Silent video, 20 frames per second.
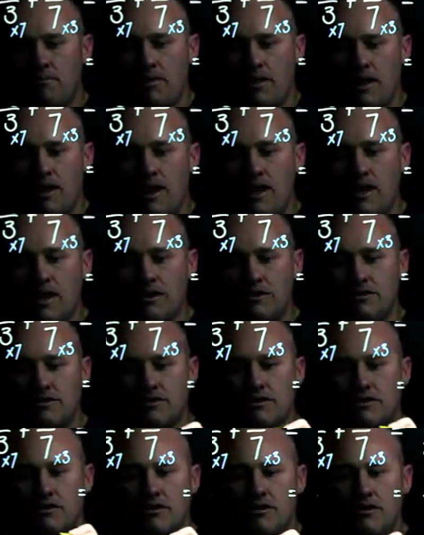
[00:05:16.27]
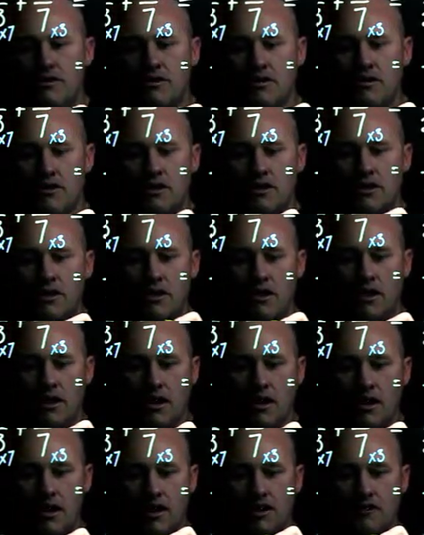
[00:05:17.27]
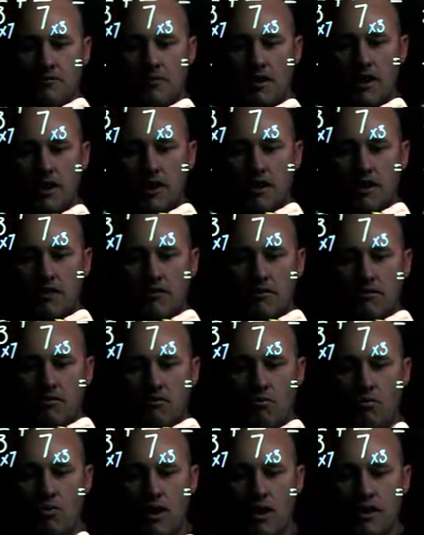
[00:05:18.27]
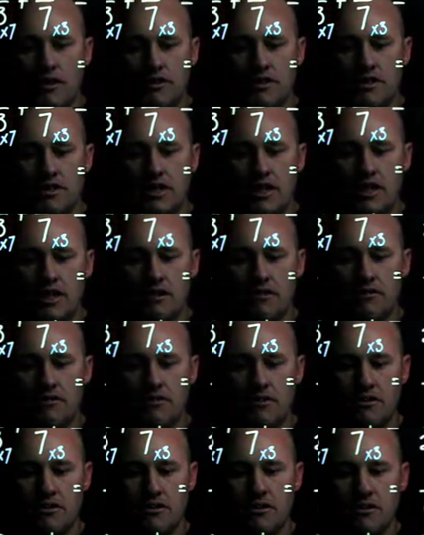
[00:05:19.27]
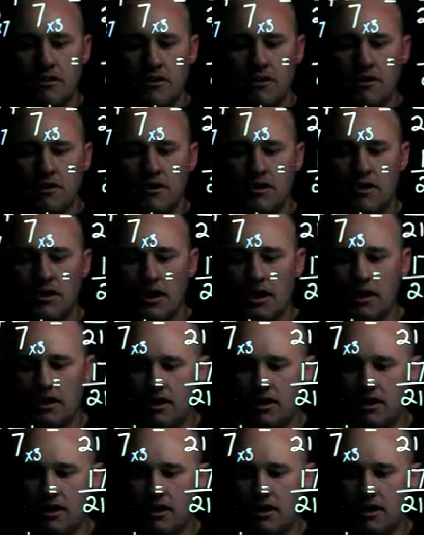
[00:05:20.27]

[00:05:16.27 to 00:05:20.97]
plus, let's make it 1/10. Okay,